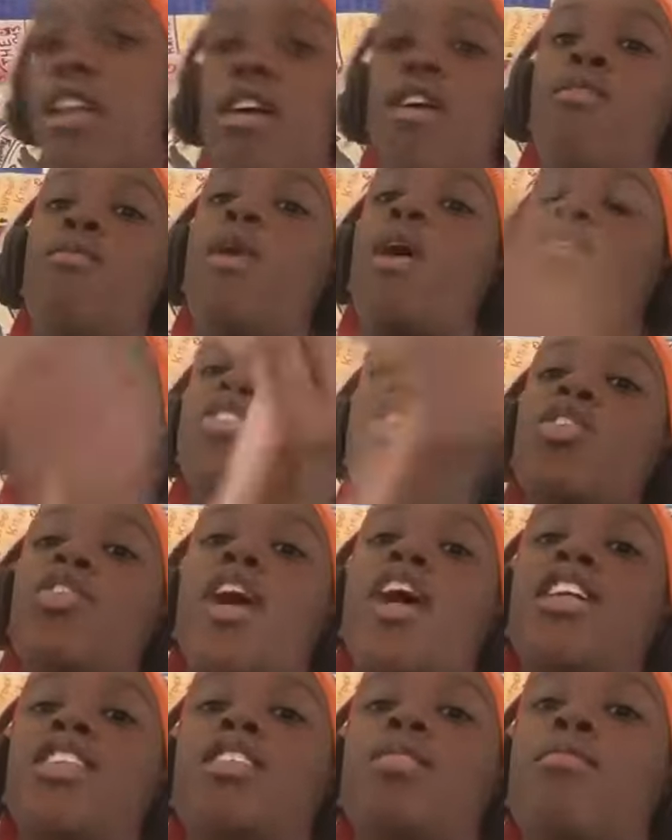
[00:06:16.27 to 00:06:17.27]
Well, I'll see you
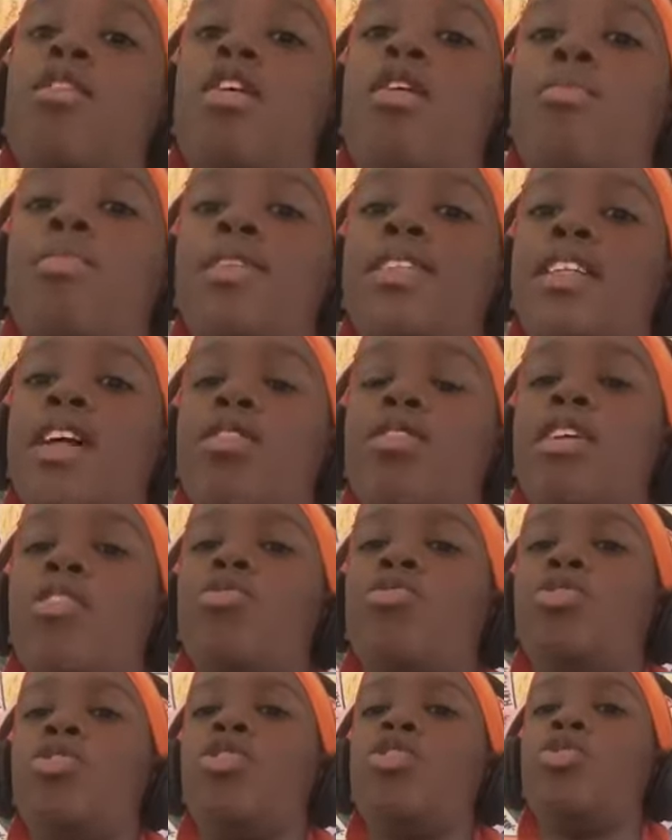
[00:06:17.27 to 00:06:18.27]
guys tomorrow. Peace out,
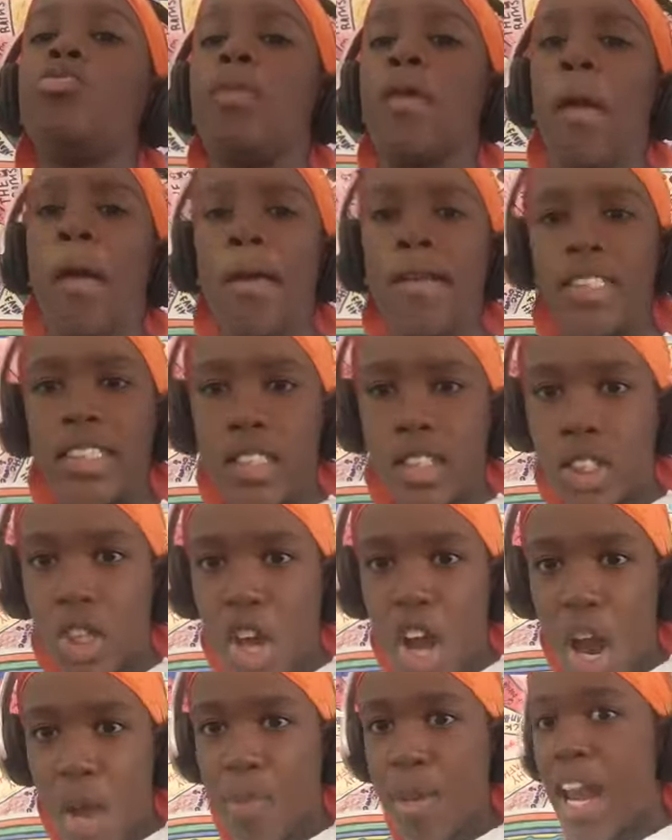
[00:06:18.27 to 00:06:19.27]
YouTube.
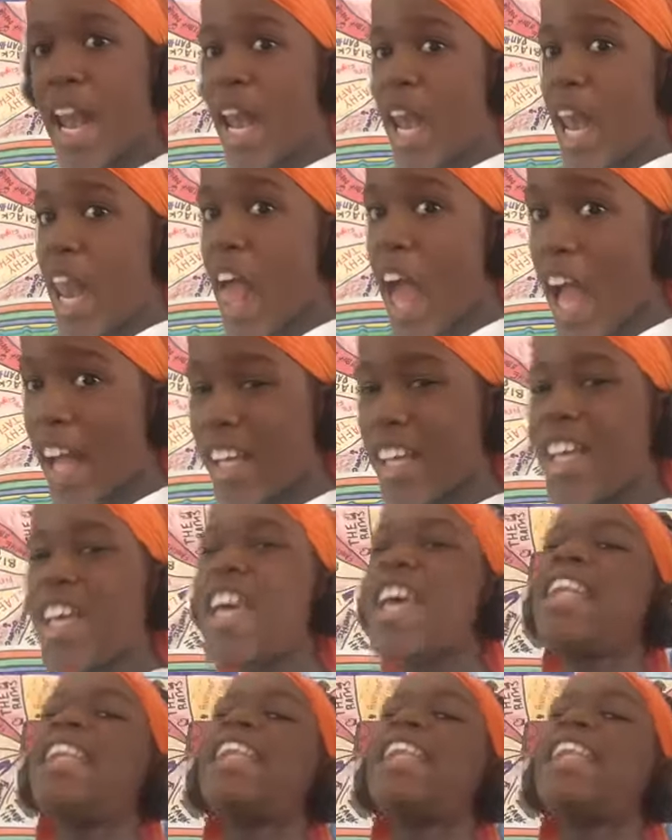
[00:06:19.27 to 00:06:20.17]
Subscribe, like, hit